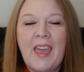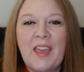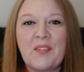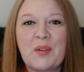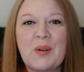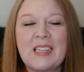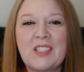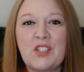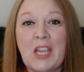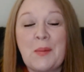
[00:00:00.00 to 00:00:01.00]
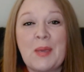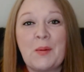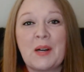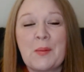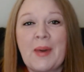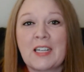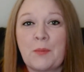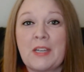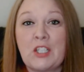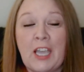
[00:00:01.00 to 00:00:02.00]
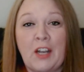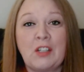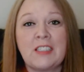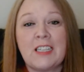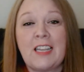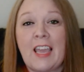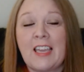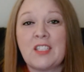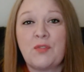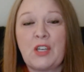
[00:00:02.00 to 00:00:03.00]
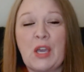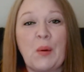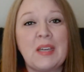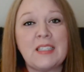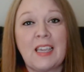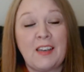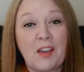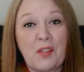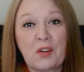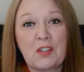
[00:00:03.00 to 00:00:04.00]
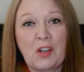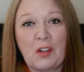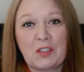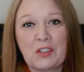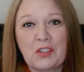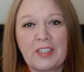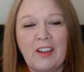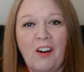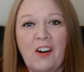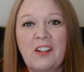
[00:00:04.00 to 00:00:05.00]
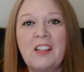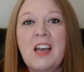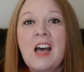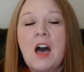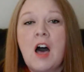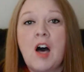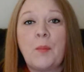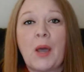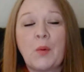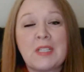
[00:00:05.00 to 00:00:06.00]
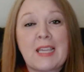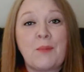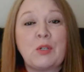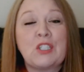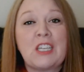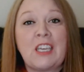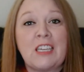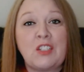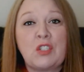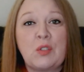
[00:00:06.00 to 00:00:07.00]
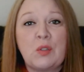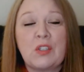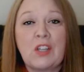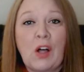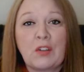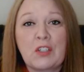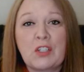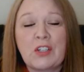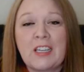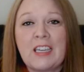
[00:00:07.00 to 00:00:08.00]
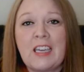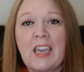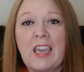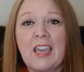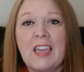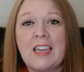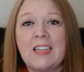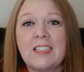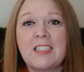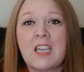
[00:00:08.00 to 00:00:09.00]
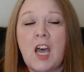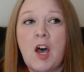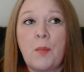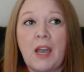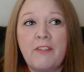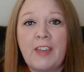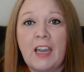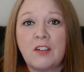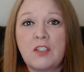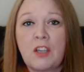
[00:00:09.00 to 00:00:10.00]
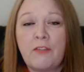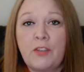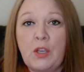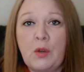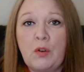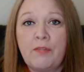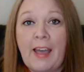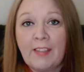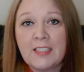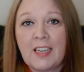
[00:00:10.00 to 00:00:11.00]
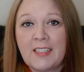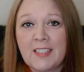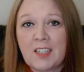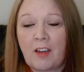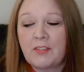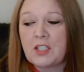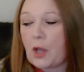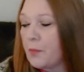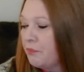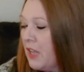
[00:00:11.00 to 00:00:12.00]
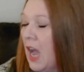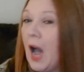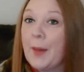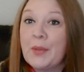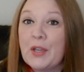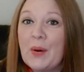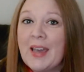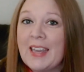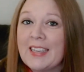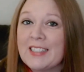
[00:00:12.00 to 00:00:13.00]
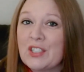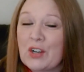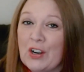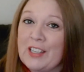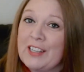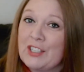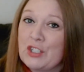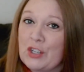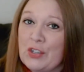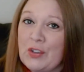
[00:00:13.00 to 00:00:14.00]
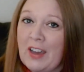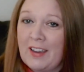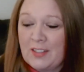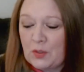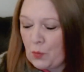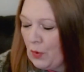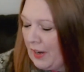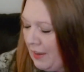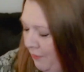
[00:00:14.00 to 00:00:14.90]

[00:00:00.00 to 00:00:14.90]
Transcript: Hey everyone, it's Jamie. Welcome back to my channel. Today's video is another Dollar Tree haul. Um, I was able to get to the Dollar Tree and um, I found a few Valentine stuff. So I'm going to go ahead and get started and show you guys what